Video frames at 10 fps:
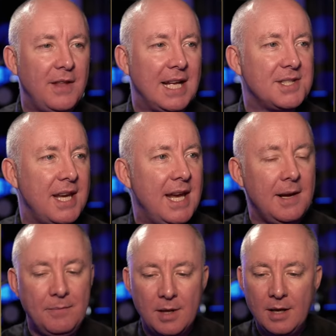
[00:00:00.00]
That's
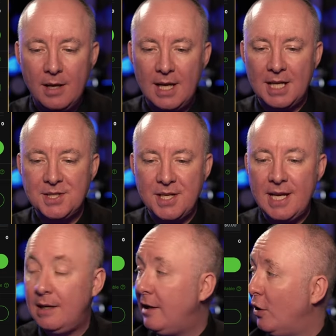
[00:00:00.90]
it. That's
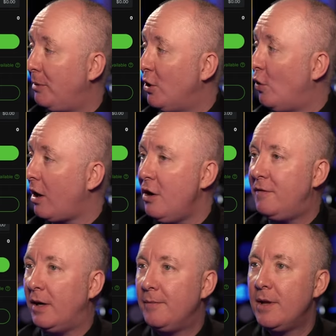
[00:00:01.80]
it. It'll be all
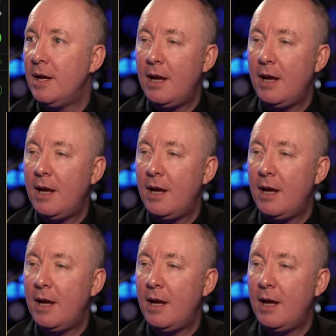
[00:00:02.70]
over.